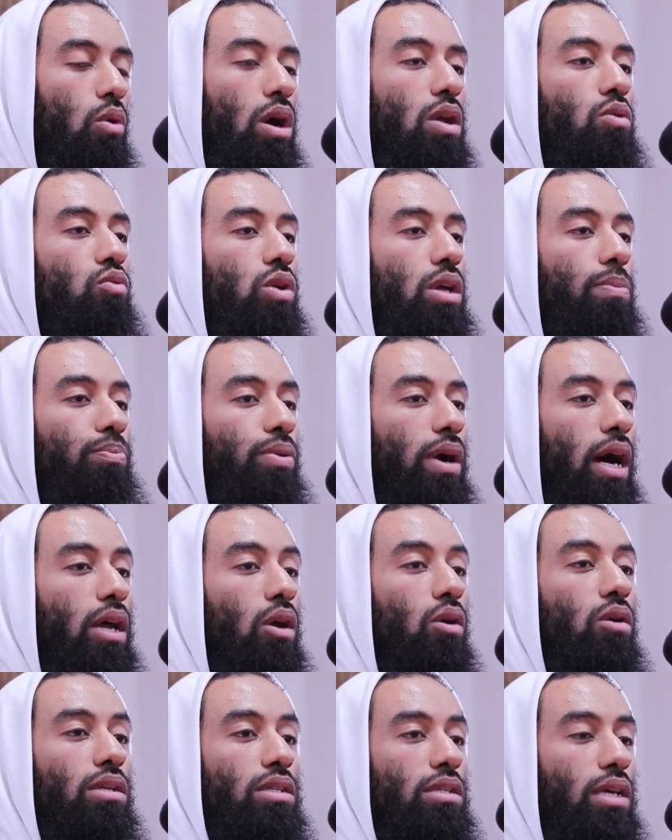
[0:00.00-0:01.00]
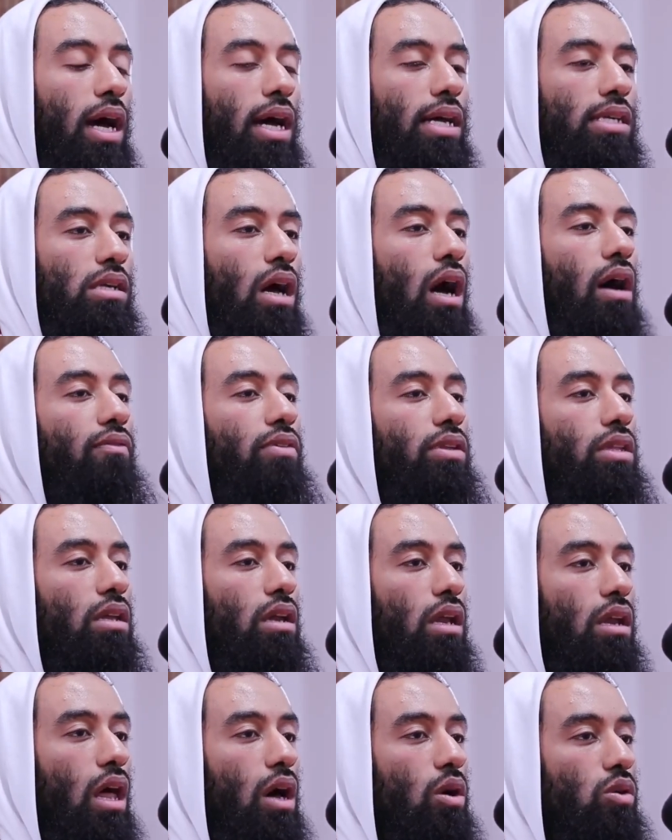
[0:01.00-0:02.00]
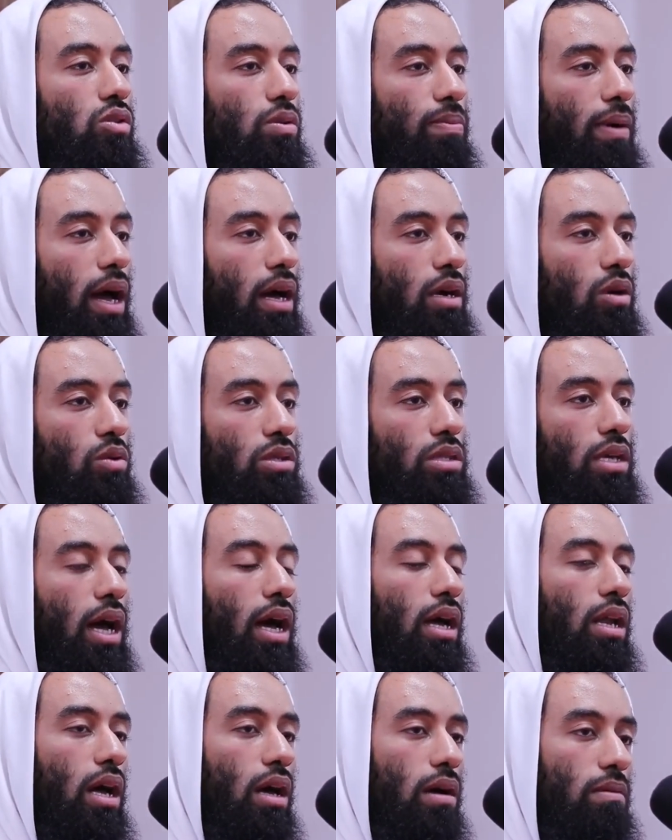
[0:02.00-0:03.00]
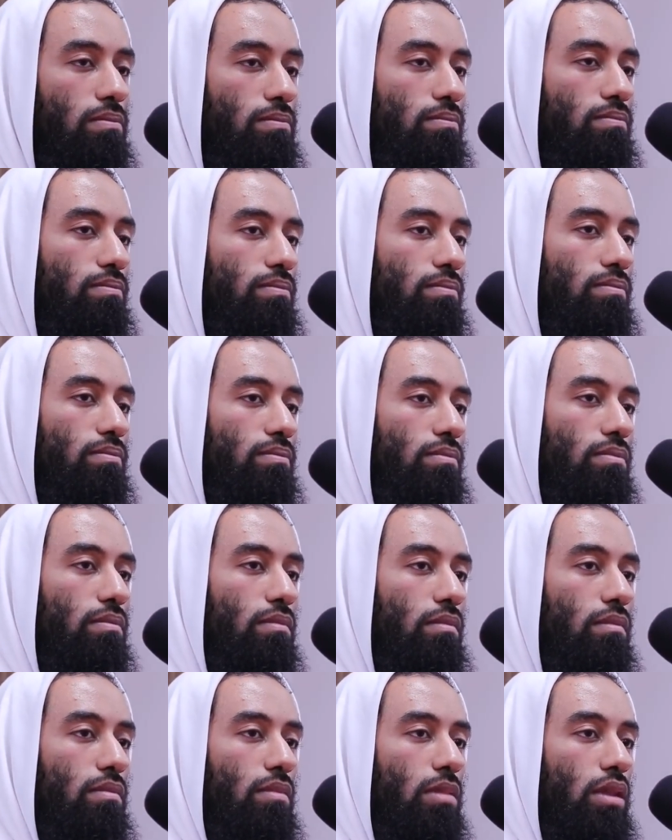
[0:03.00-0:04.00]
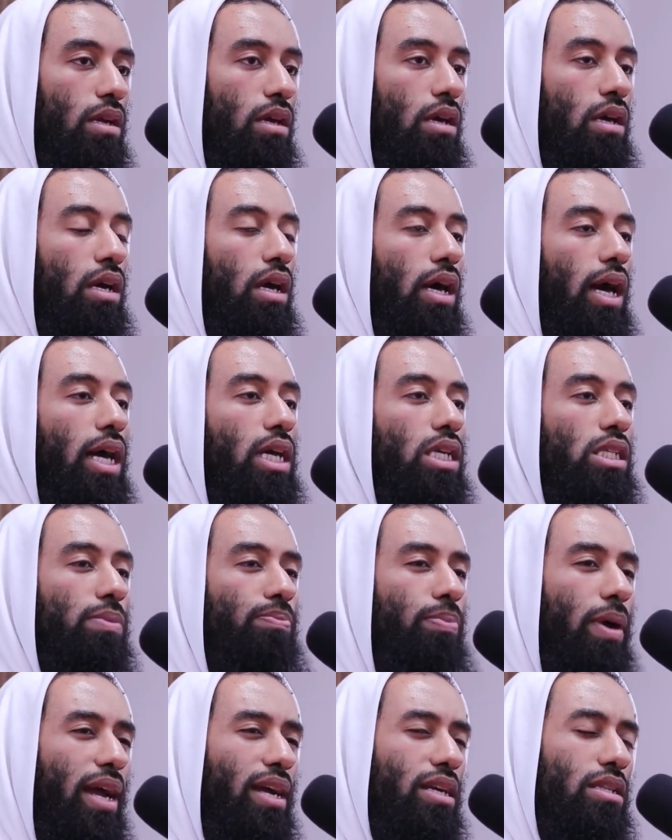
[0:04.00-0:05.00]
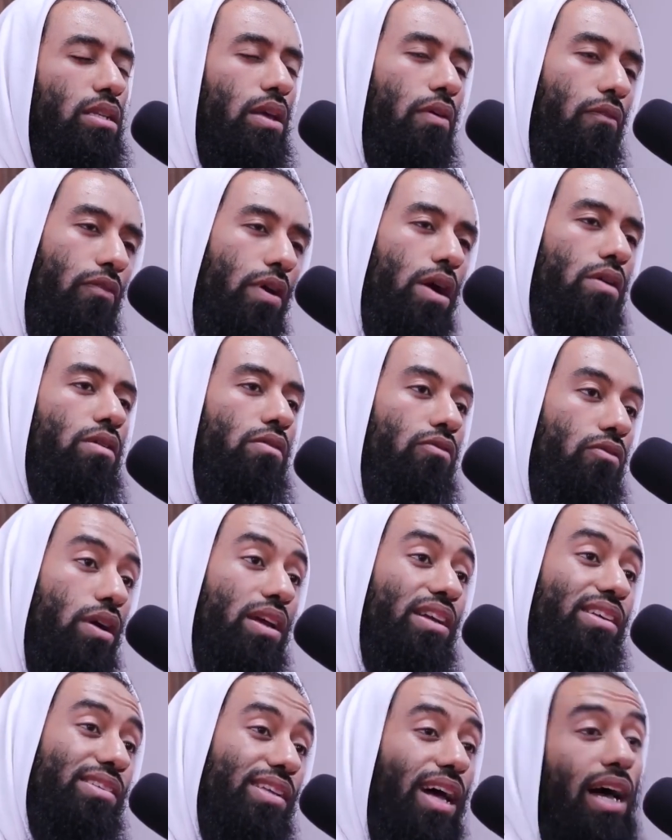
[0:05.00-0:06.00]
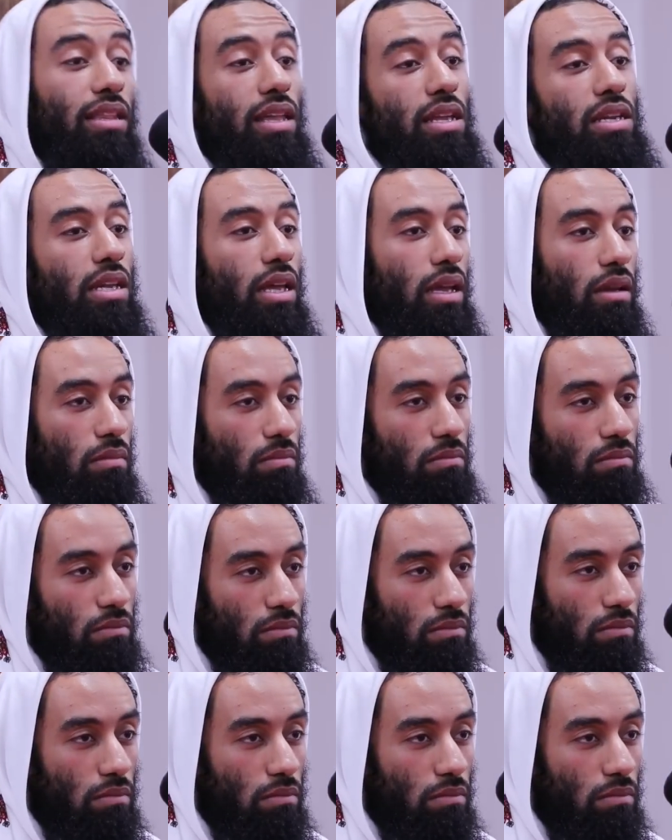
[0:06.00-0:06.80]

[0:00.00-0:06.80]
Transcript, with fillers: when we prioritize other than Allah subhanahu wa ta'ala, expect a very, very sad ending.